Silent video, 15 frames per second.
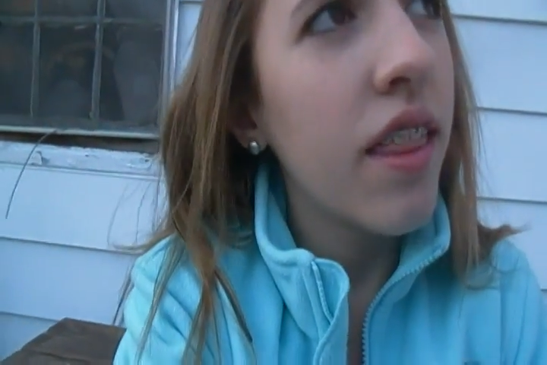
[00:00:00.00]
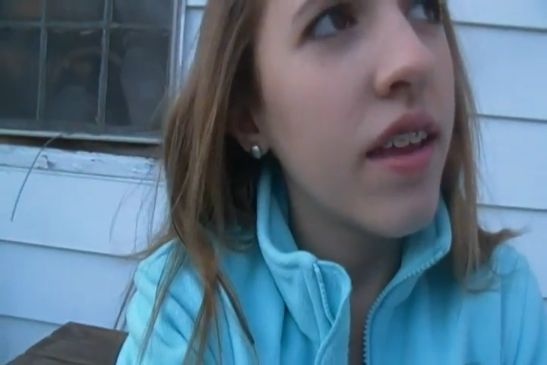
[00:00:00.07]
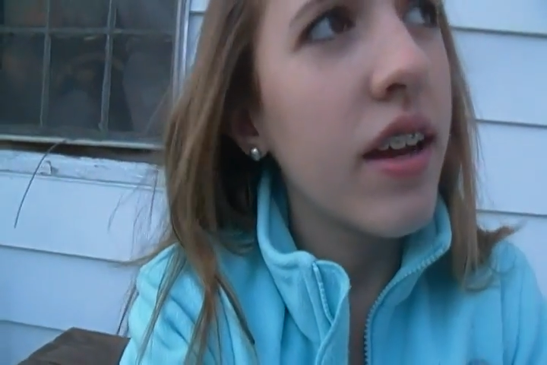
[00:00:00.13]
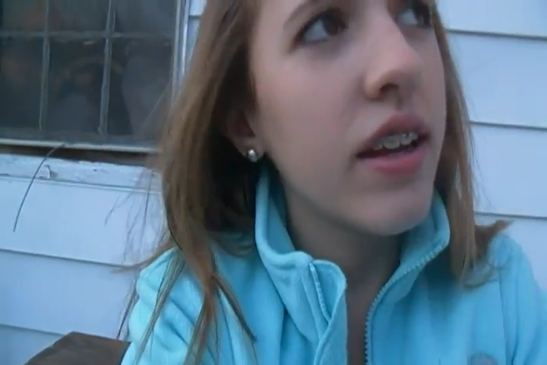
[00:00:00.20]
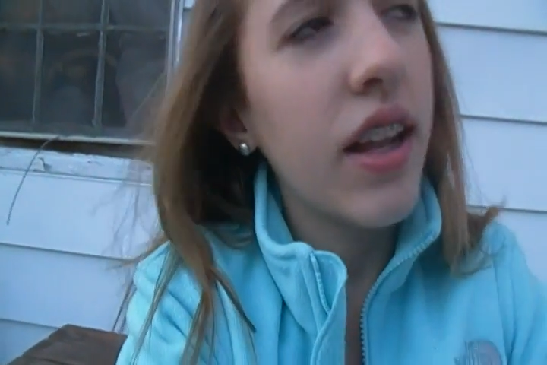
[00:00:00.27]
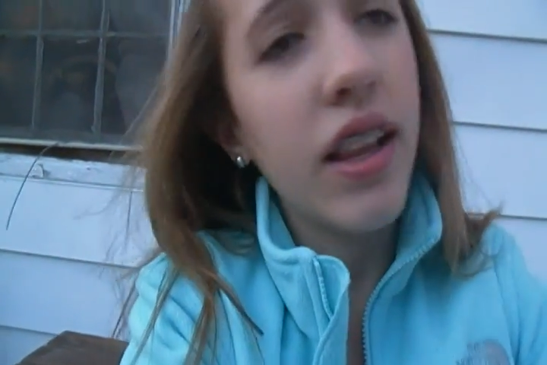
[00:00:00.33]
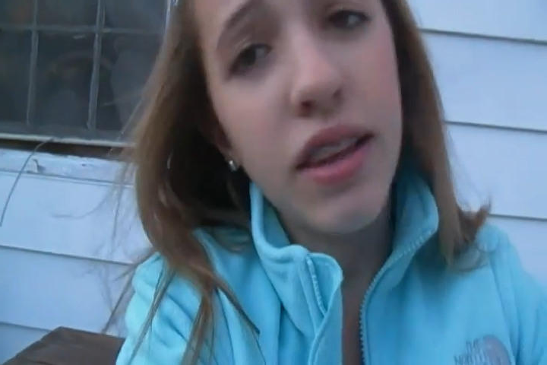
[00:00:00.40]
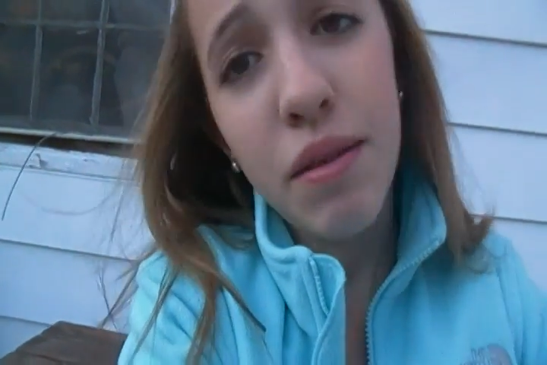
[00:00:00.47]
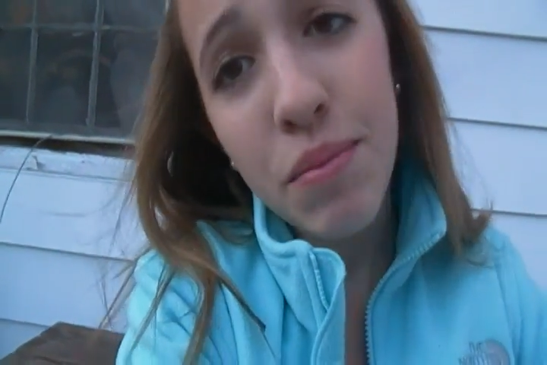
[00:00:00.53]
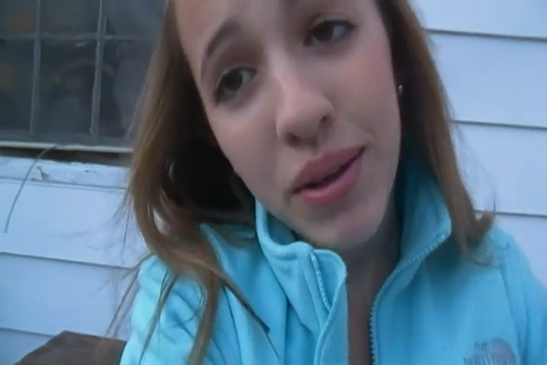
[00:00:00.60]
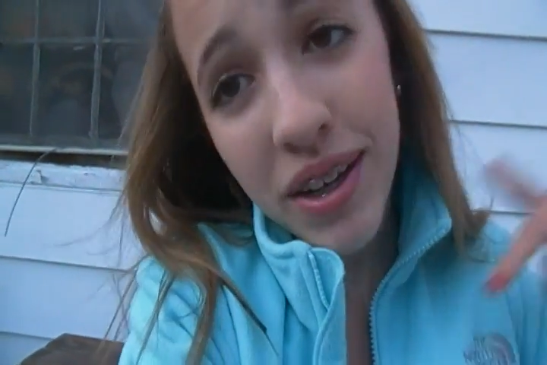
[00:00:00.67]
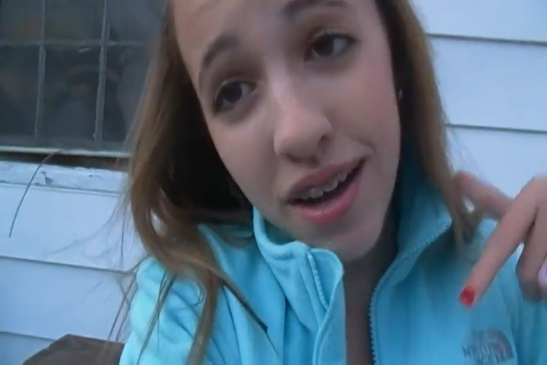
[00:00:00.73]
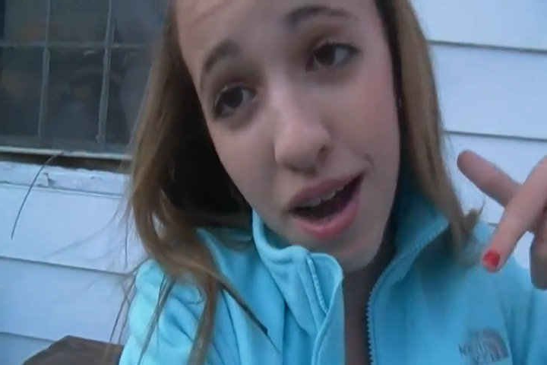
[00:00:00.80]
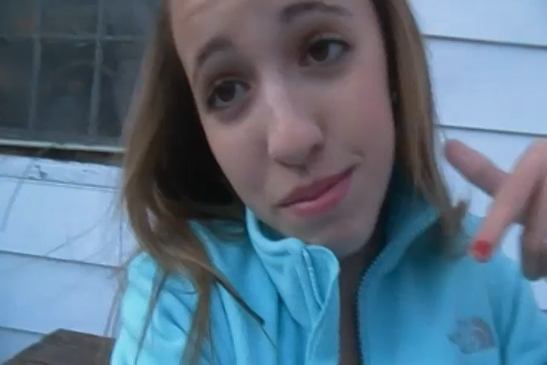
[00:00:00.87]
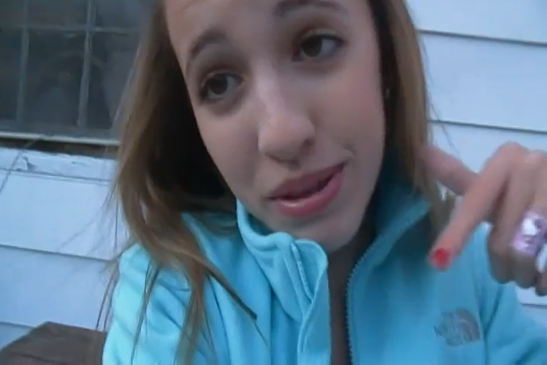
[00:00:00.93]
then leave
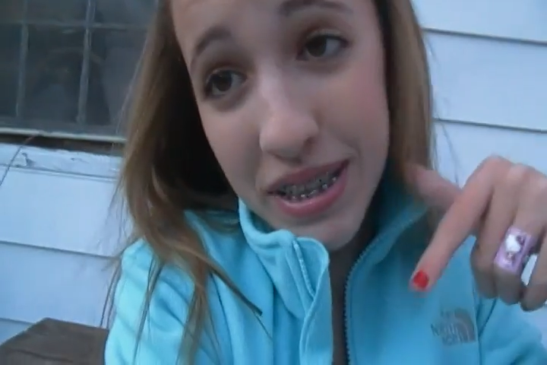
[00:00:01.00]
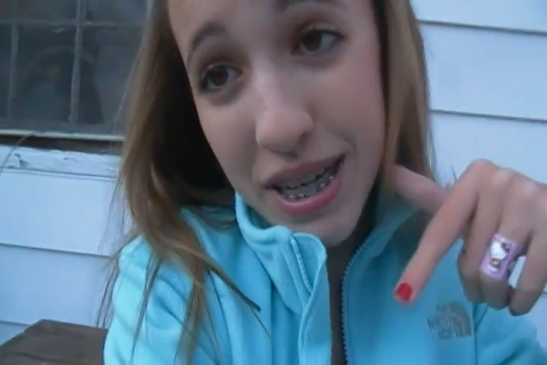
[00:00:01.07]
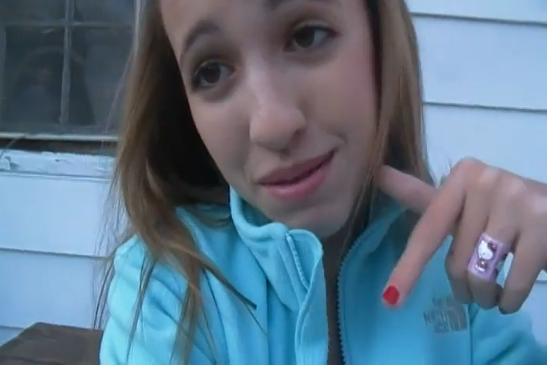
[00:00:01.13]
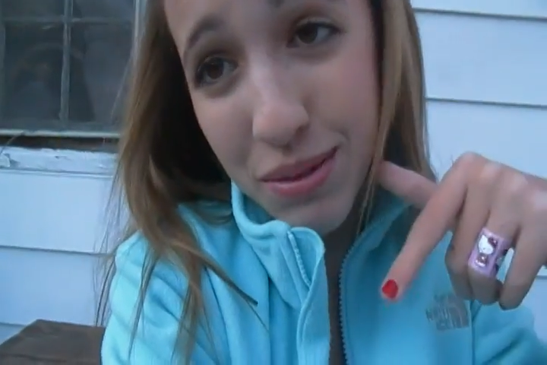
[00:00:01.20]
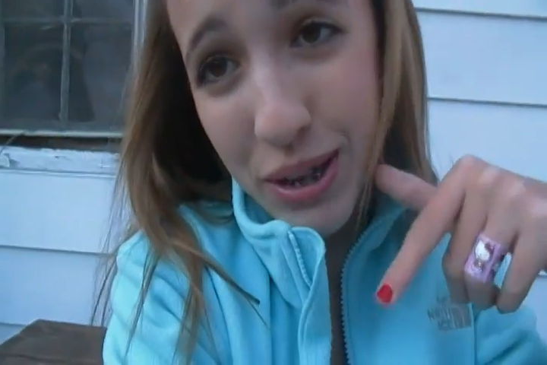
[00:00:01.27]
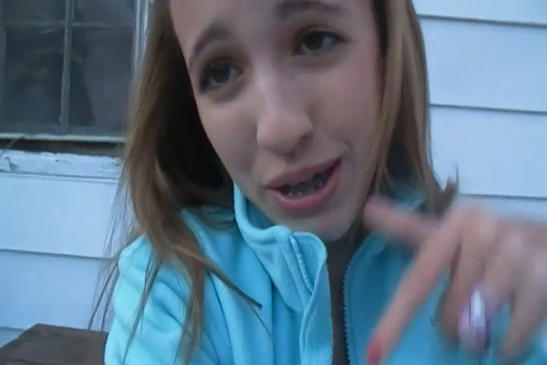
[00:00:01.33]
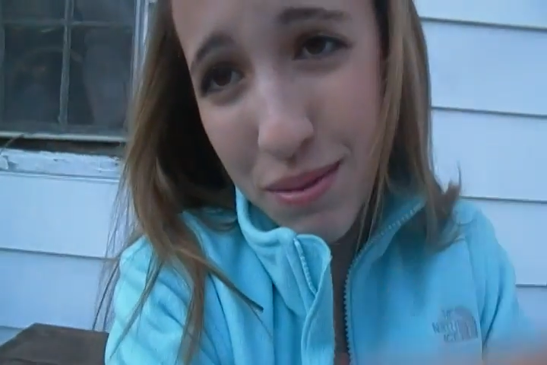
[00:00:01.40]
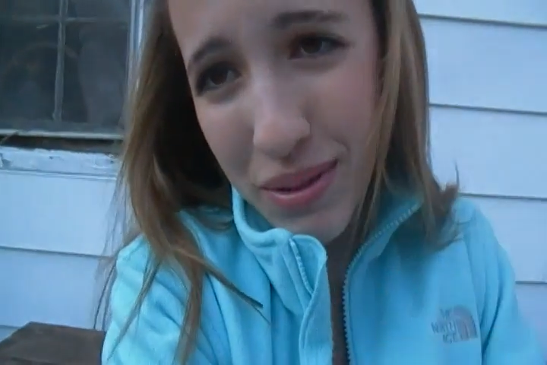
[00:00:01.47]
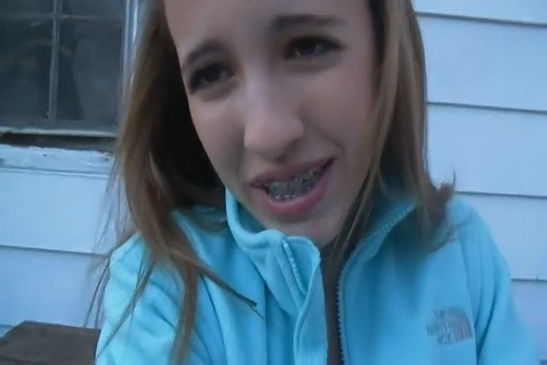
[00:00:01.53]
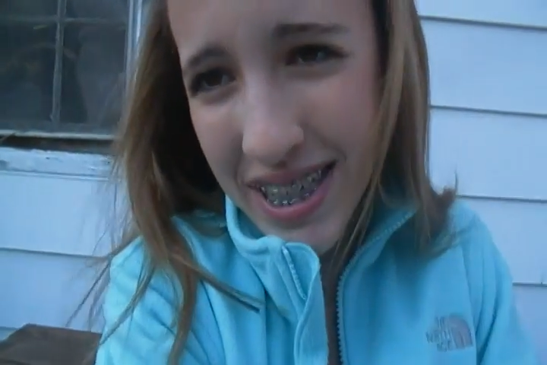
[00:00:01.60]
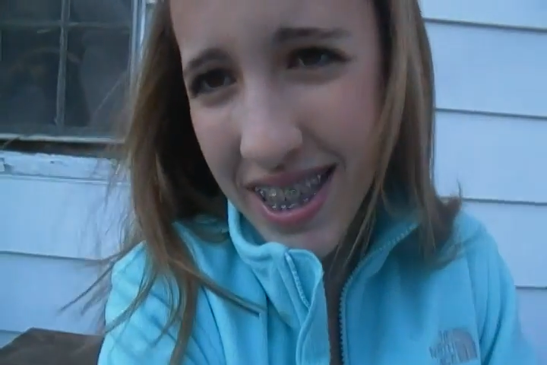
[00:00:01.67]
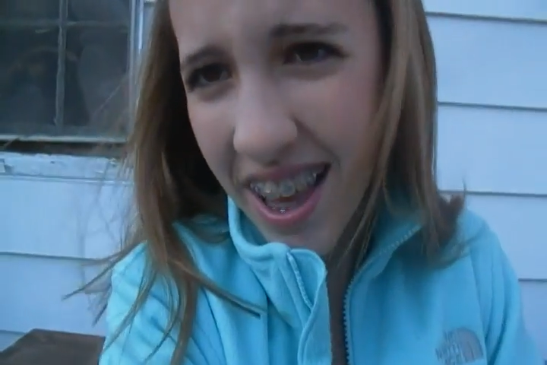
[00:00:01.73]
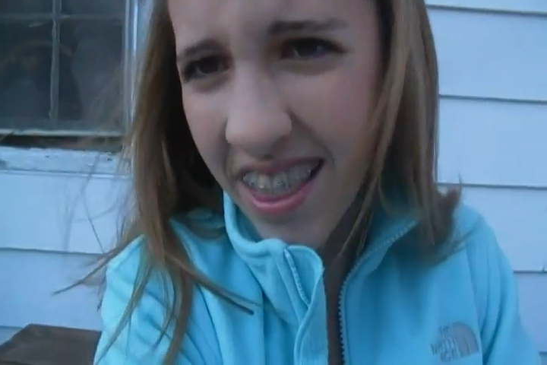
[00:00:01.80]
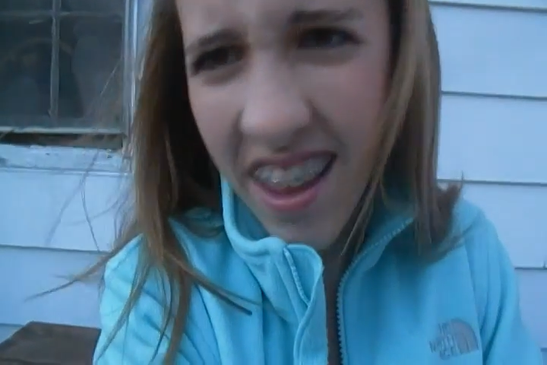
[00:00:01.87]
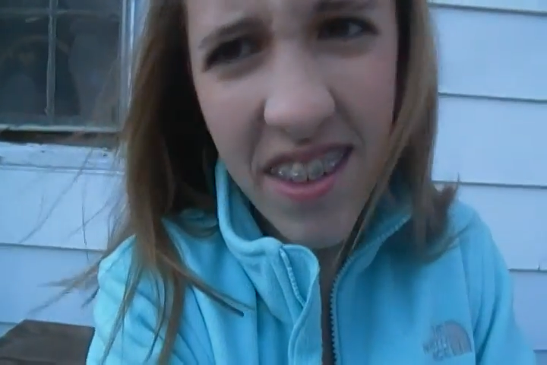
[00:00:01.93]
me a comment down below
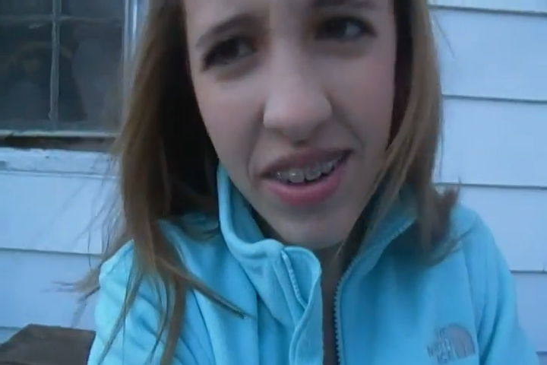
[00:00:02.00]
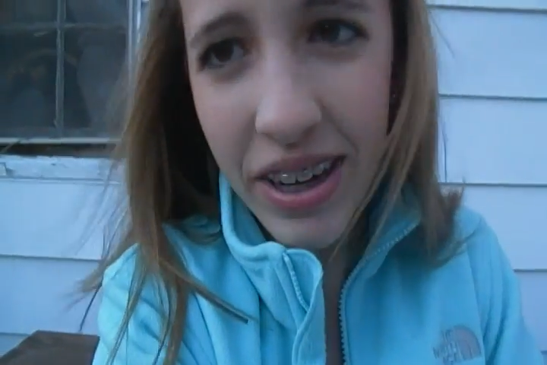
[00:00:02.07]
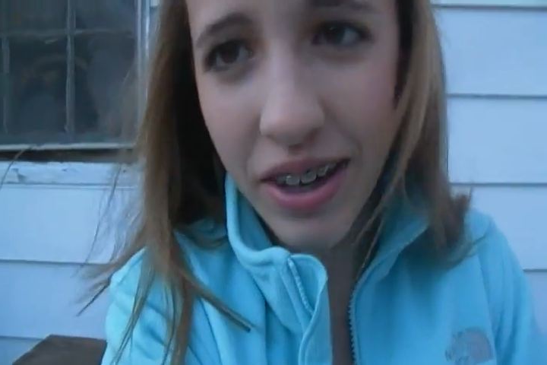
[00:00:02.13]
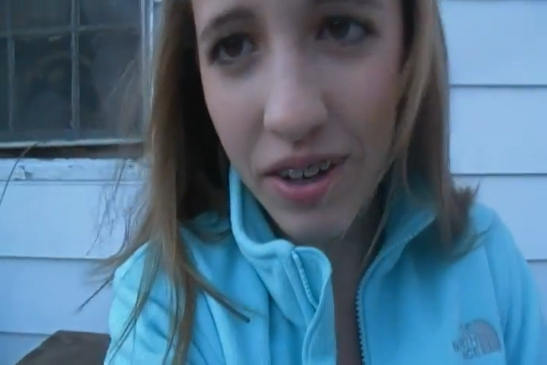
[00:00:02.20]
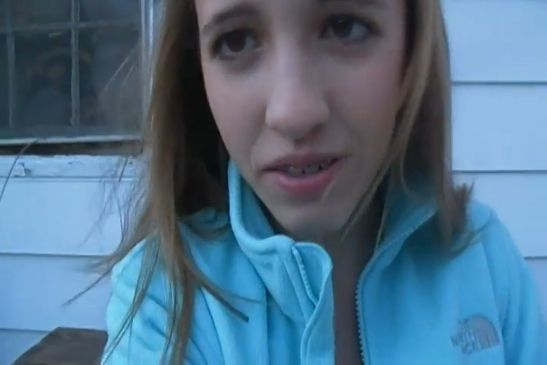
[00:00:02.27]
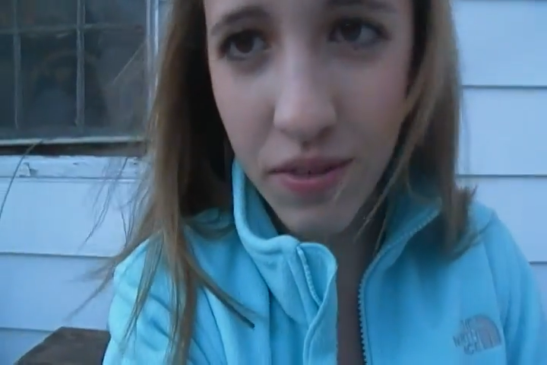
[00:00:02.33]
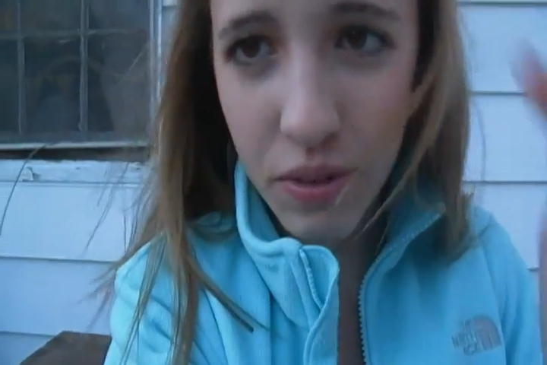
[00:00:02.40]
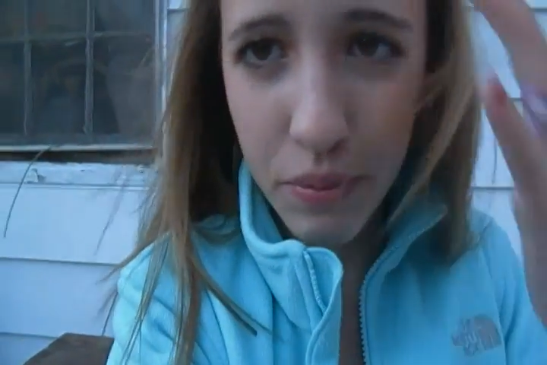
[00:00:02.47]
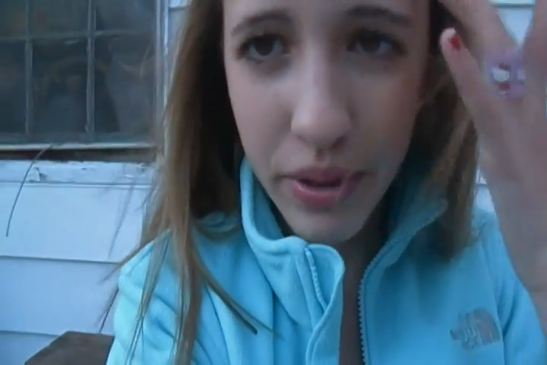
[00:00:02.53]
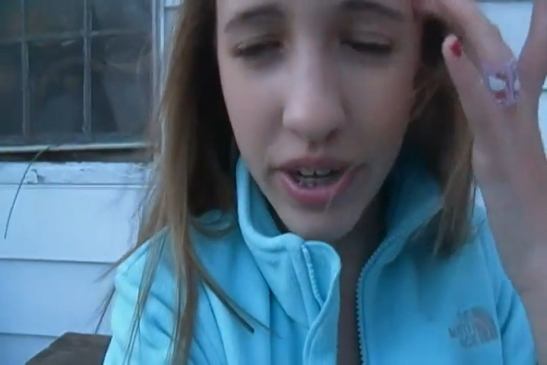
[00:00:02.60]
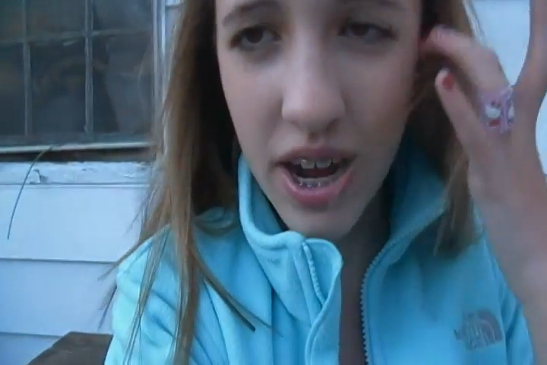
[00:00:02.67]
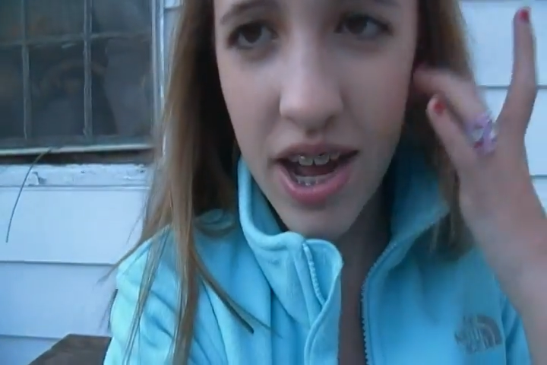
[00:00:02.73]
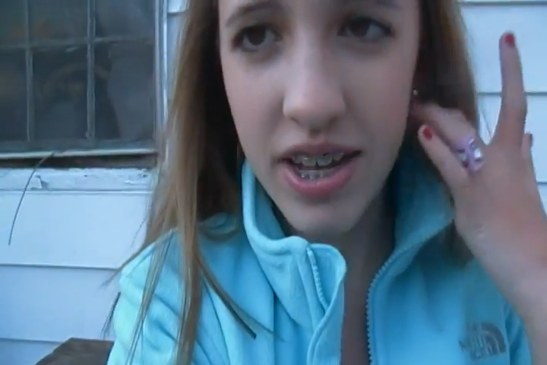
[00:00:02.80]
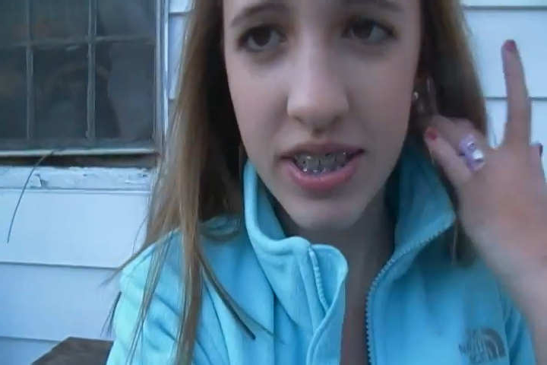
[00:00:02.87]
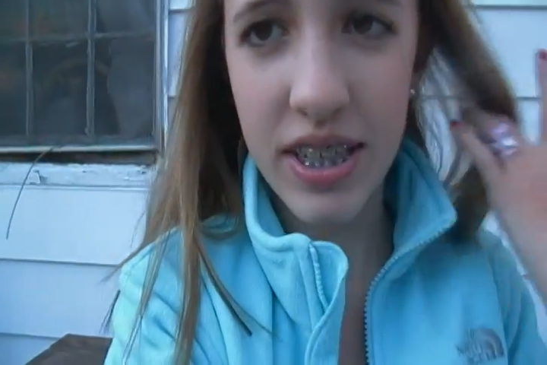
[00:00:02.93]
because I love hearing from you
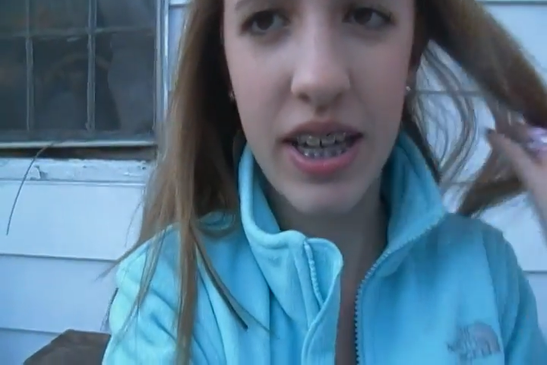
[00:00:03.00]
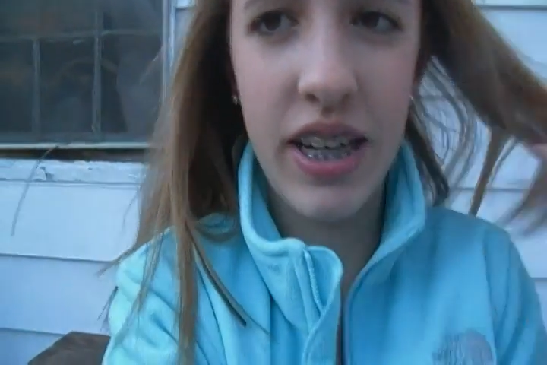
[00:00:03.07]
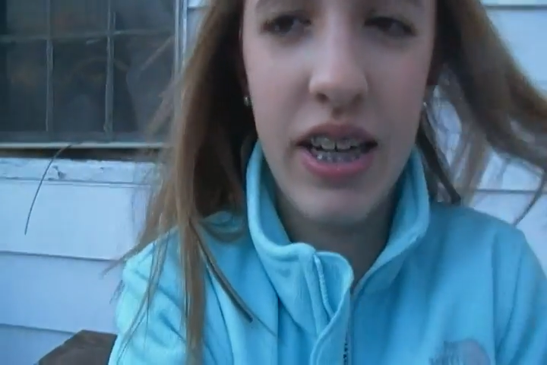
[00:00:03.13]
guys.